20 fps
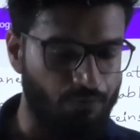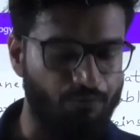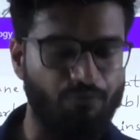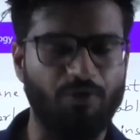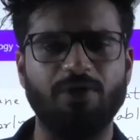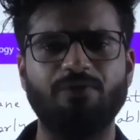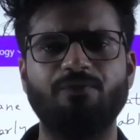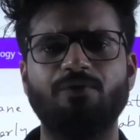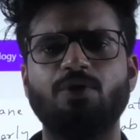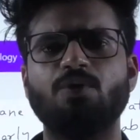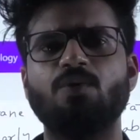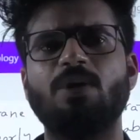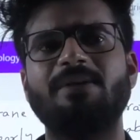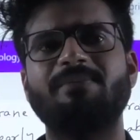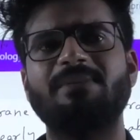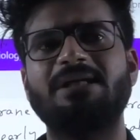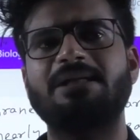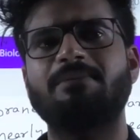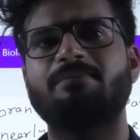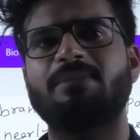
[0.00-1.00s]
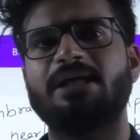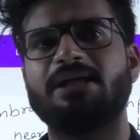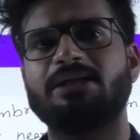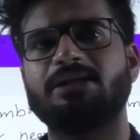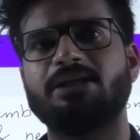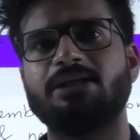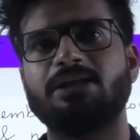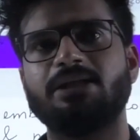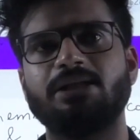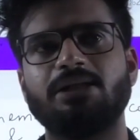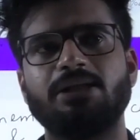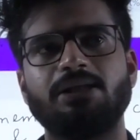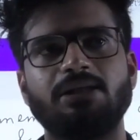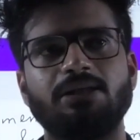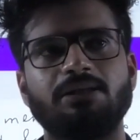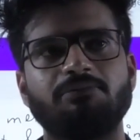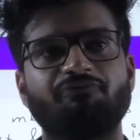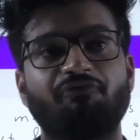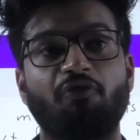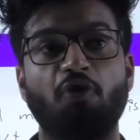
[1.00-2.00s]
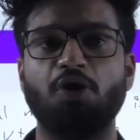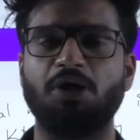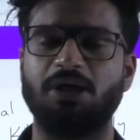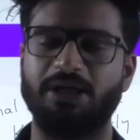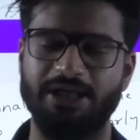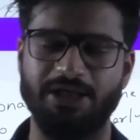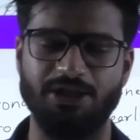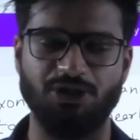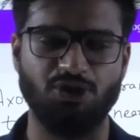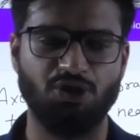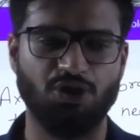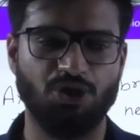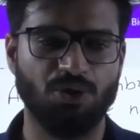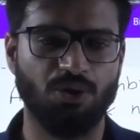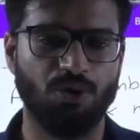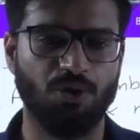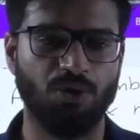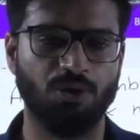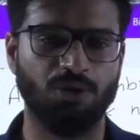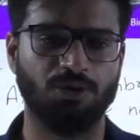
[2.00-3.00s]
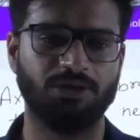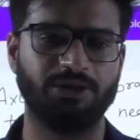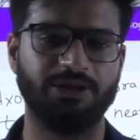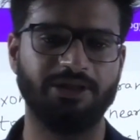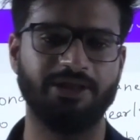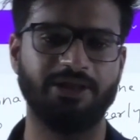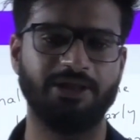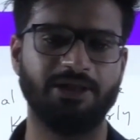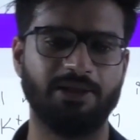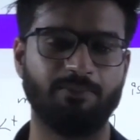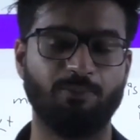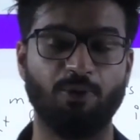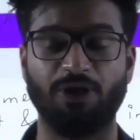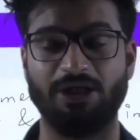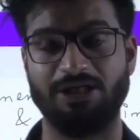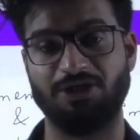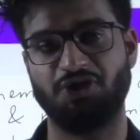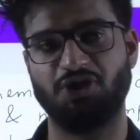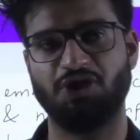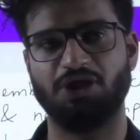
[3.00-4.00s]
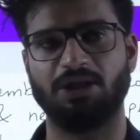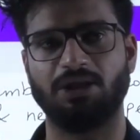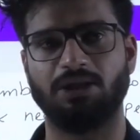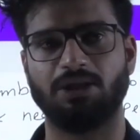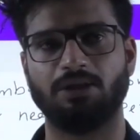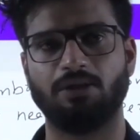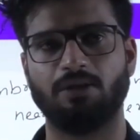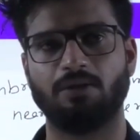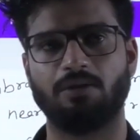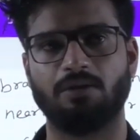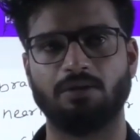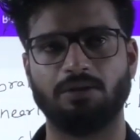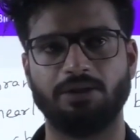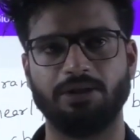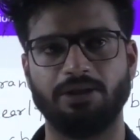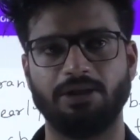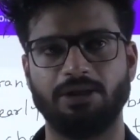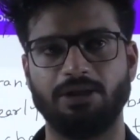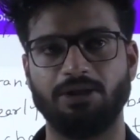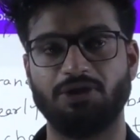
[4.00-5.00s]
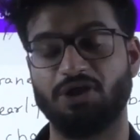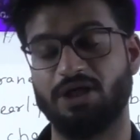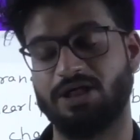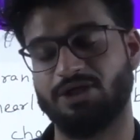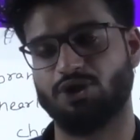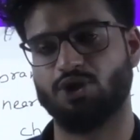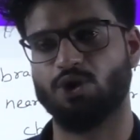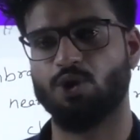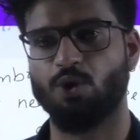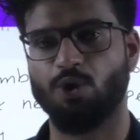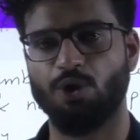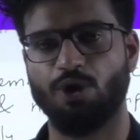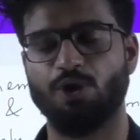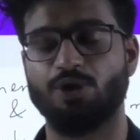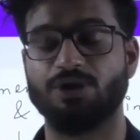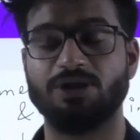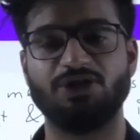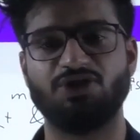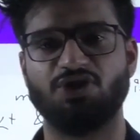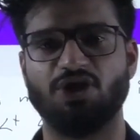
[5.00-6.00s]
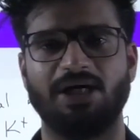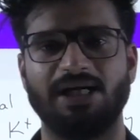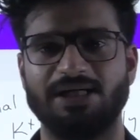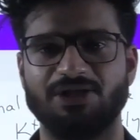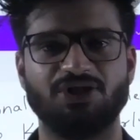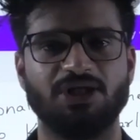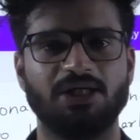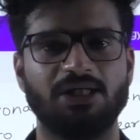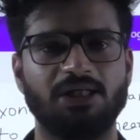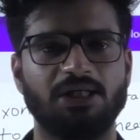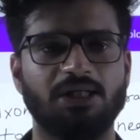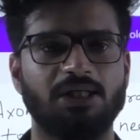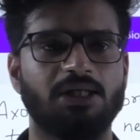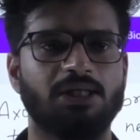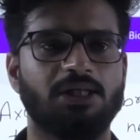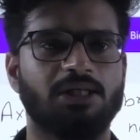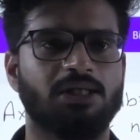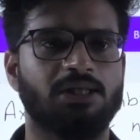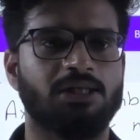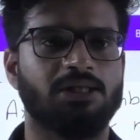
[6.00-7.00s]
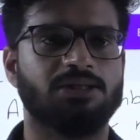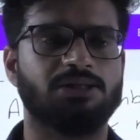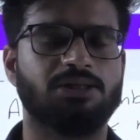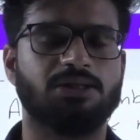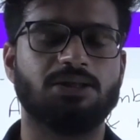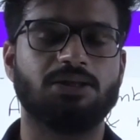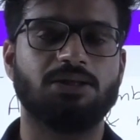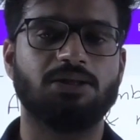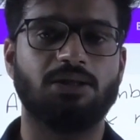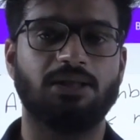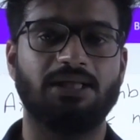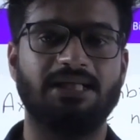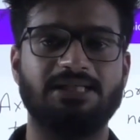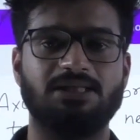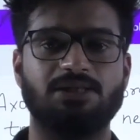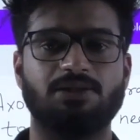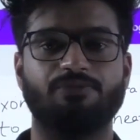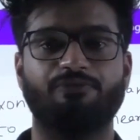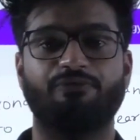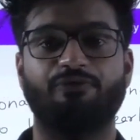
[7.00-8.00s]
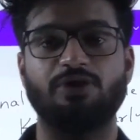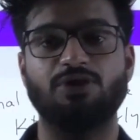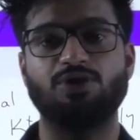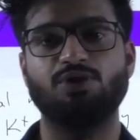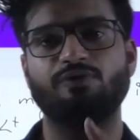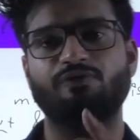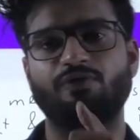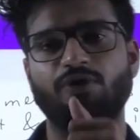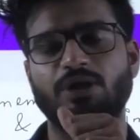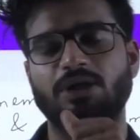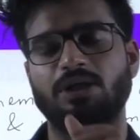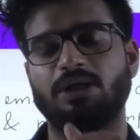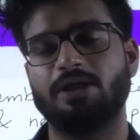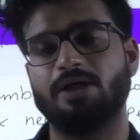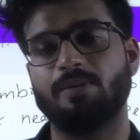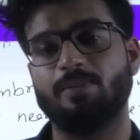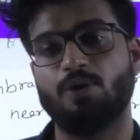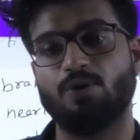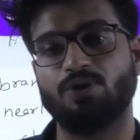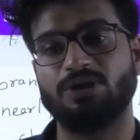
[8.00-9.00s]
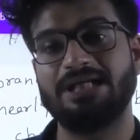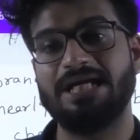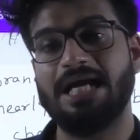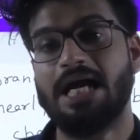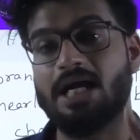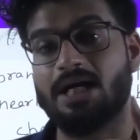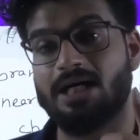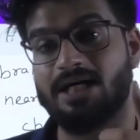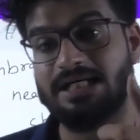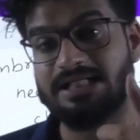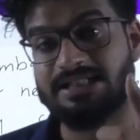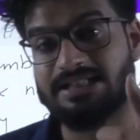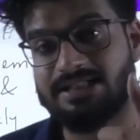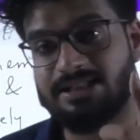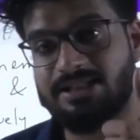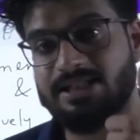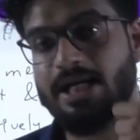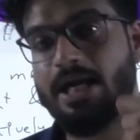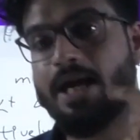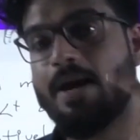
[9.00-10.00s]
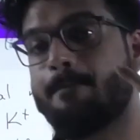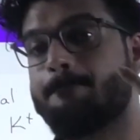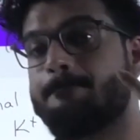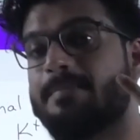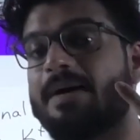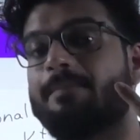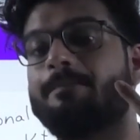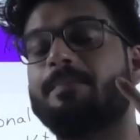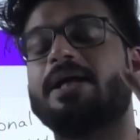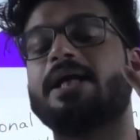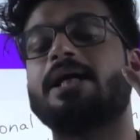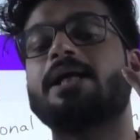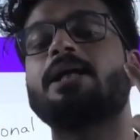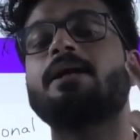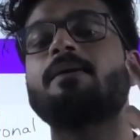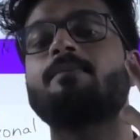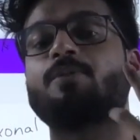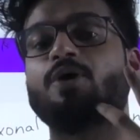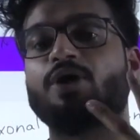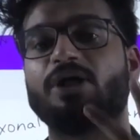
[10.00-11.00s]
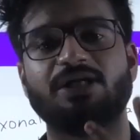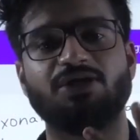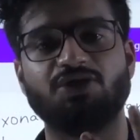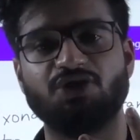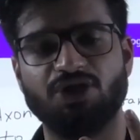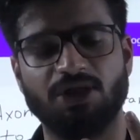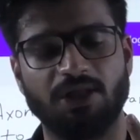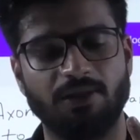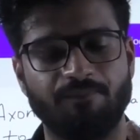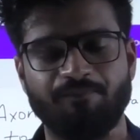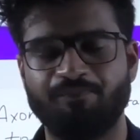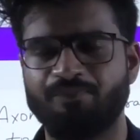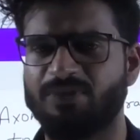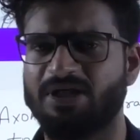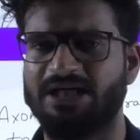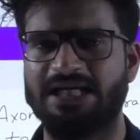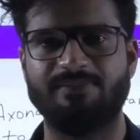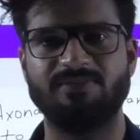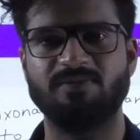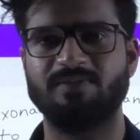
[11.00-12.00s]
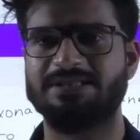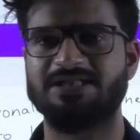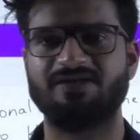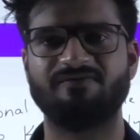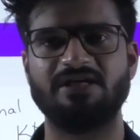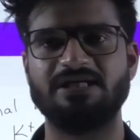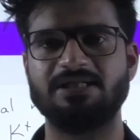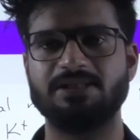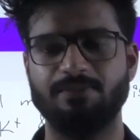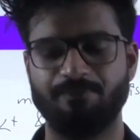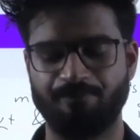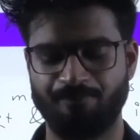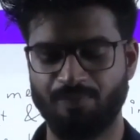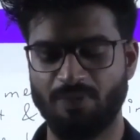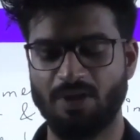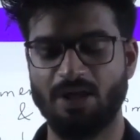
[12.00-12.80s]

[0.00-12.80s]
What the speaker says: what do I mean by the voltage or the potential or the threshold or the charge? So let's first of all learn about the resting membrane potential. The name specifies